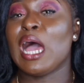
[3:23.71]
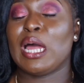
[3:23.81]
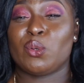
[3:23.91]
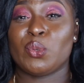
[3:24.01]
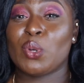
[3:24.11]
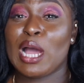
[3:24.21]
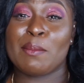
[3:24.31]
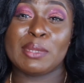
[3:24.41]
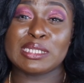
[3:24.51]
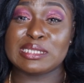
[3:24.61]
I don't know
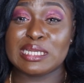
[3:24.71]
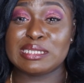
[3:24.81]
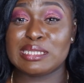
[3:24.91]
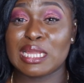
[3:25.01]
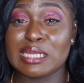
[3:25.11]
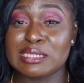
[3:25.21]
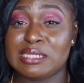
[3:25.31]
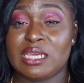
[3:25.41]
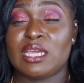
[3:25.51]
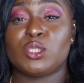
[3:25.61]
how many they sell a day.